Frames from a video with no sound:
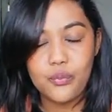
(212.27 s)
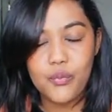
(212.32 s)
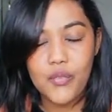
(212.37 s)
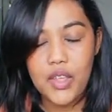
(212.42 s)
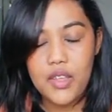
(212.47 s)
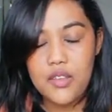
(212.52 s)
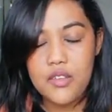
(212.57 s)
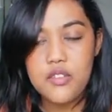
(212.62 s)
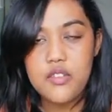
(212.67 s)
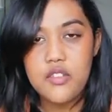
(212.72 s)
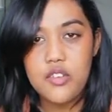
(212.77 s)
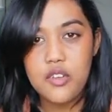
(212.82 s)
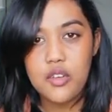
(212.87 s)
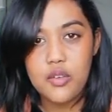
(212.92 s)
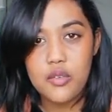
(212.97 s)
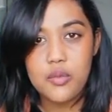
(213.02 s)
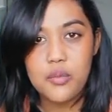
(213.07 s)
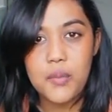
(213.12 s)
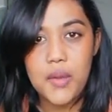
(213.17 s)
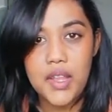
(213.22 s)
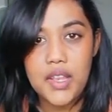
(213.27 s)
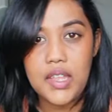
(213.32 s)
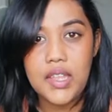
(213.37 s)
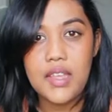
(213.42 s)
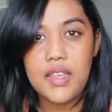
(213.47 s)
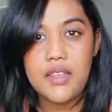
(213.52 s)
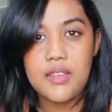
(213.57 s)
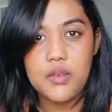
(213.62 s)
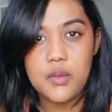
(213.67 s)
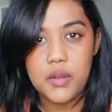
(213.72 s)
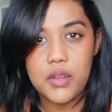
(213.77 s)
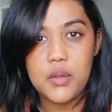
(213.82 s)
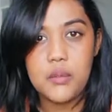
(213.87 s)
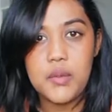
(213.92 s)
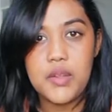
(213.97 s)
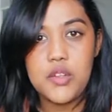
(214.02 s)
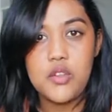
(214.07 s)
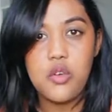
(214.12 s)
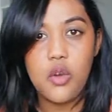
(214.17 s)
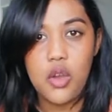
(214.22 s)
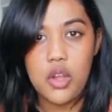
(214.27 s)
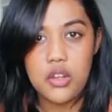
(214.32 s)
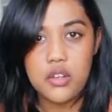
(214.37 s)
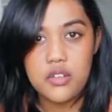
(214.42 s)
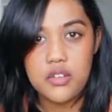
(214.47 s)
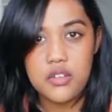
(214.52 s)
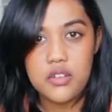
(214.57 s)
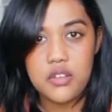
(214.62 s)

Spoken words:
history of money is going to be taught.